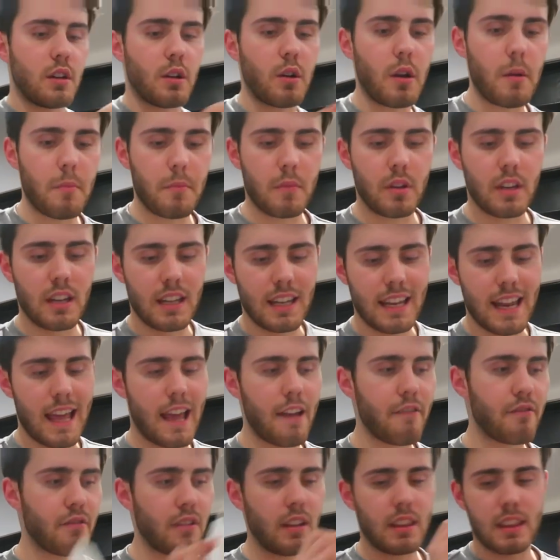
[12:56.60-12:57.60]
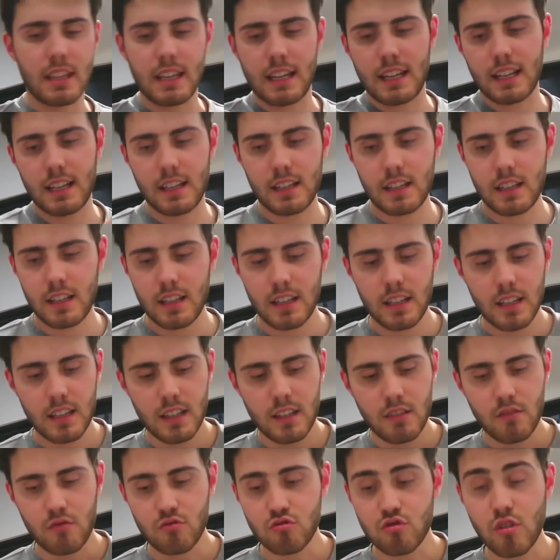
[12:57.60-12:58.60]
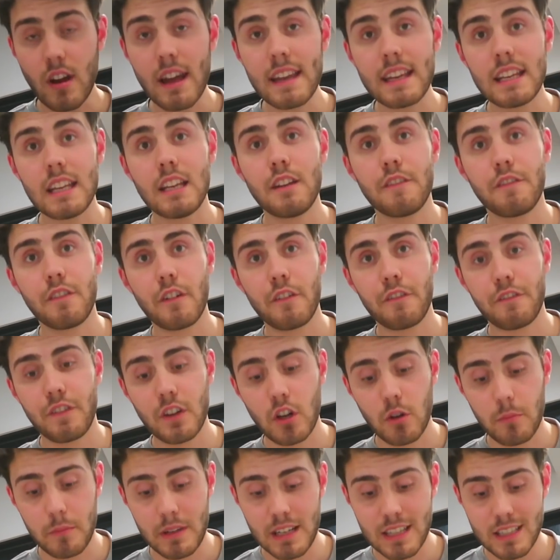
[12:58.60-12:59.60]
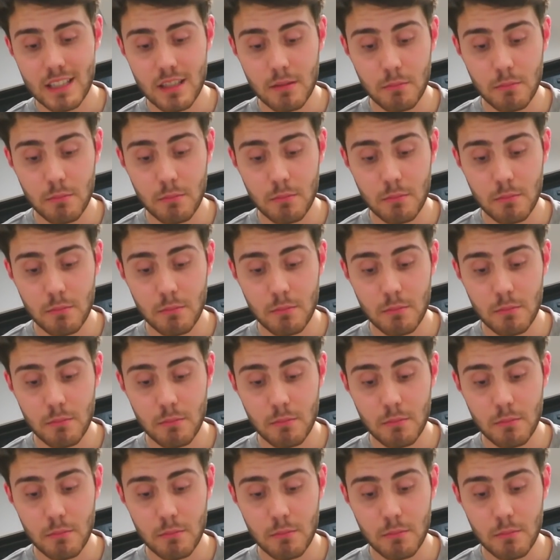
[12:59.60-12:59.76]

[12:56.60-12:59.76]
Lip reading: equipment and everything ready for filming